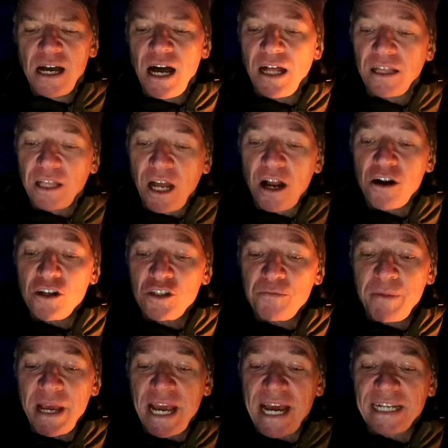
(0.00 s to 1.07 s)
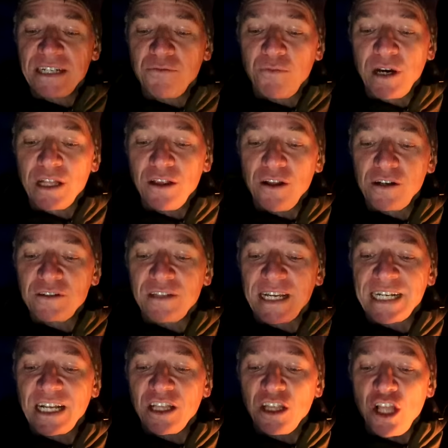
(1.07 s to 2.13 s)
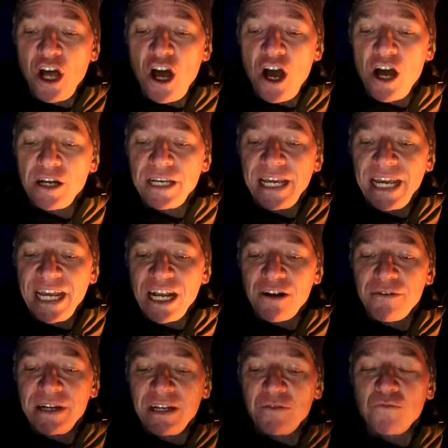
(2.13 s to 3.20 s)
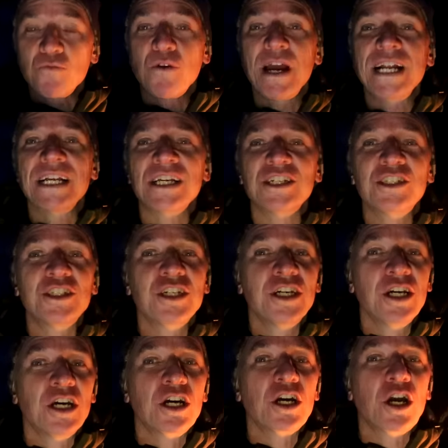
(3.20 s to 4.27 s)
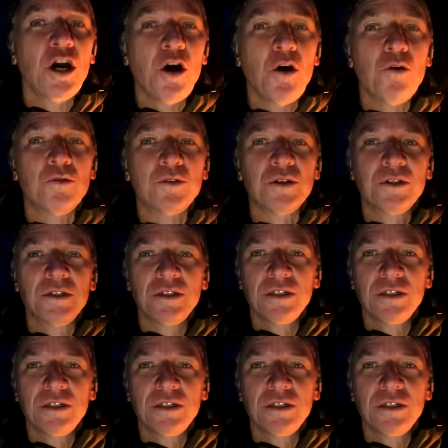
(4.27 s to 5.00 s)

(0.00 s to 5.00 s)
A large man in what looks like a long, hairy, reddish coat.